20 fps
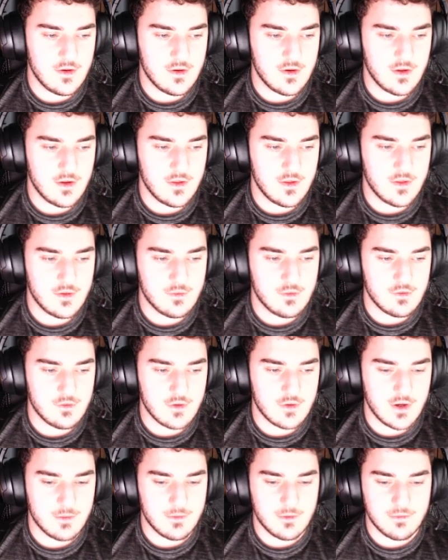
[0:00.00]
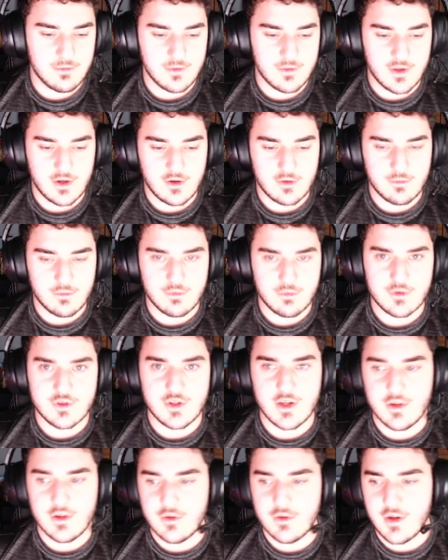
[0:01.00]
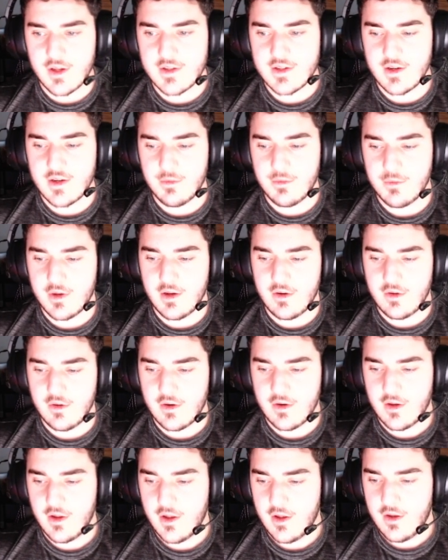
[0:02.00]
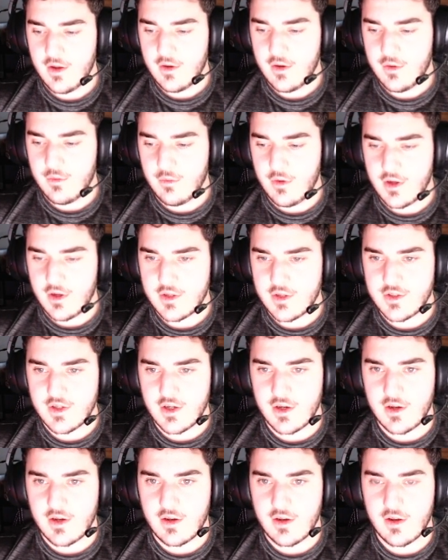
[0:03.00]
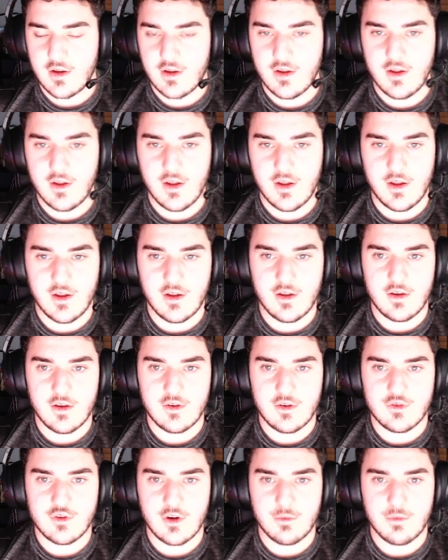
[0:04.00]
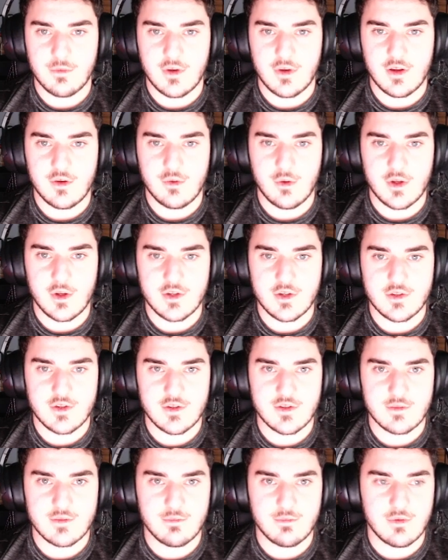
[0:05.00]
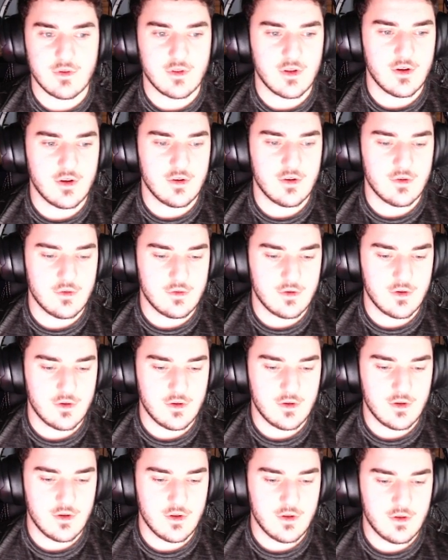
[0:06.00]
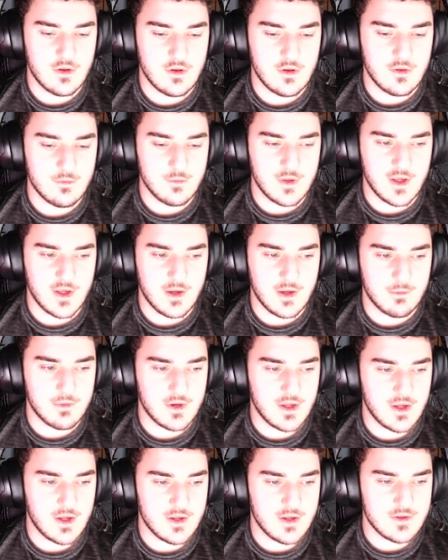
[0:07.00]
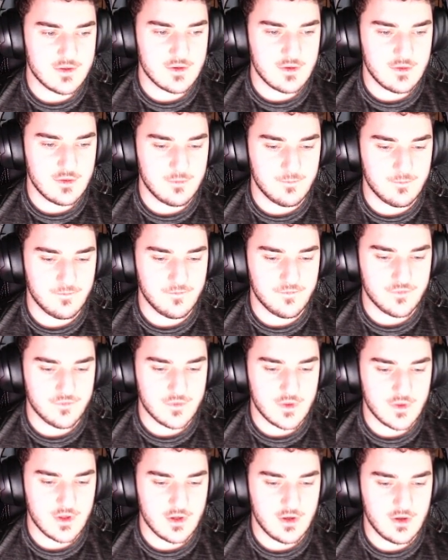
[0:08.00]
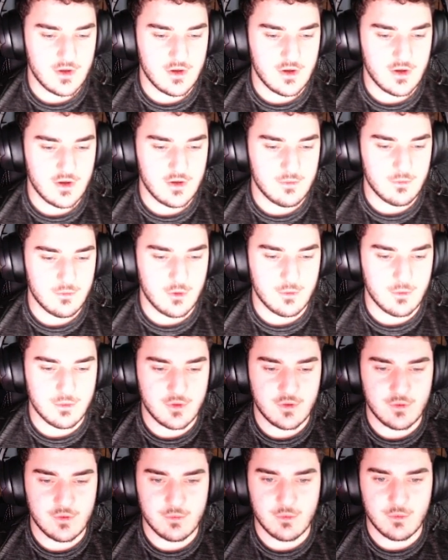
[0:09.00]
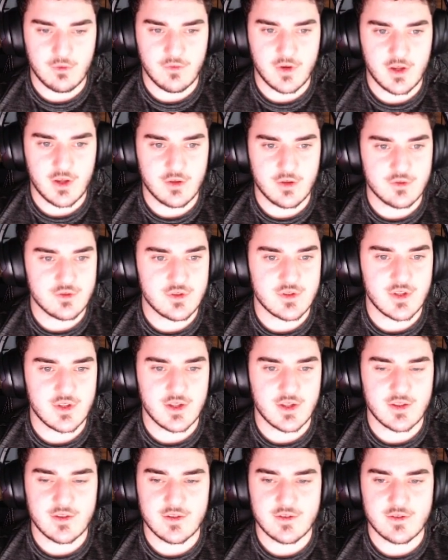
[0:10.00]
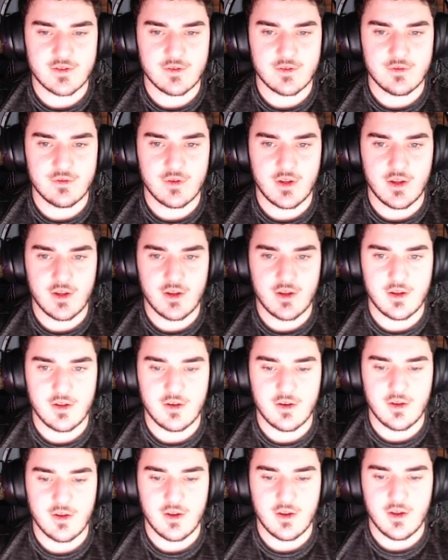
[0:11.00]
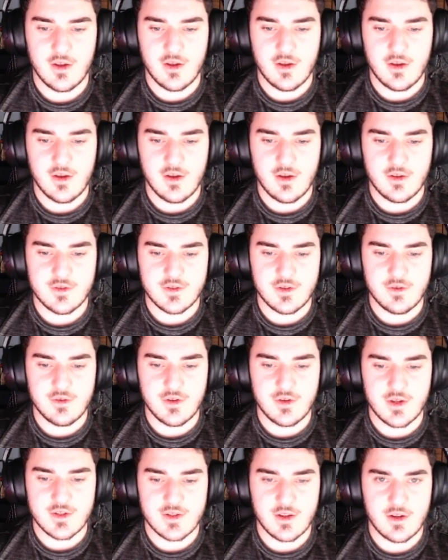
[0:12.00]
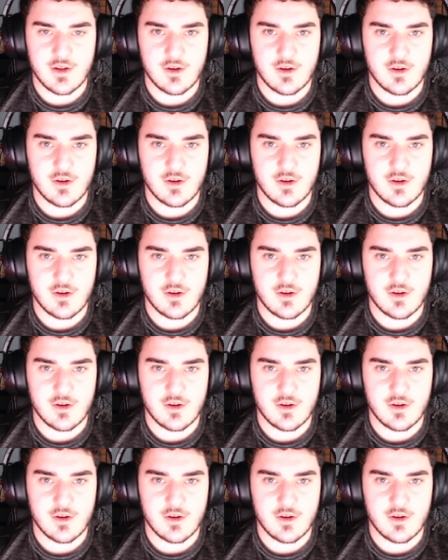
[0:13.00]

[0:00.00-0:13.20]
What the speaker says: I think we'll wrap up there. Appreciate you guys coming out, watching, and drop any questions below. Be happy to answer them. Hope to do more videos just like this soon, and see you guys later.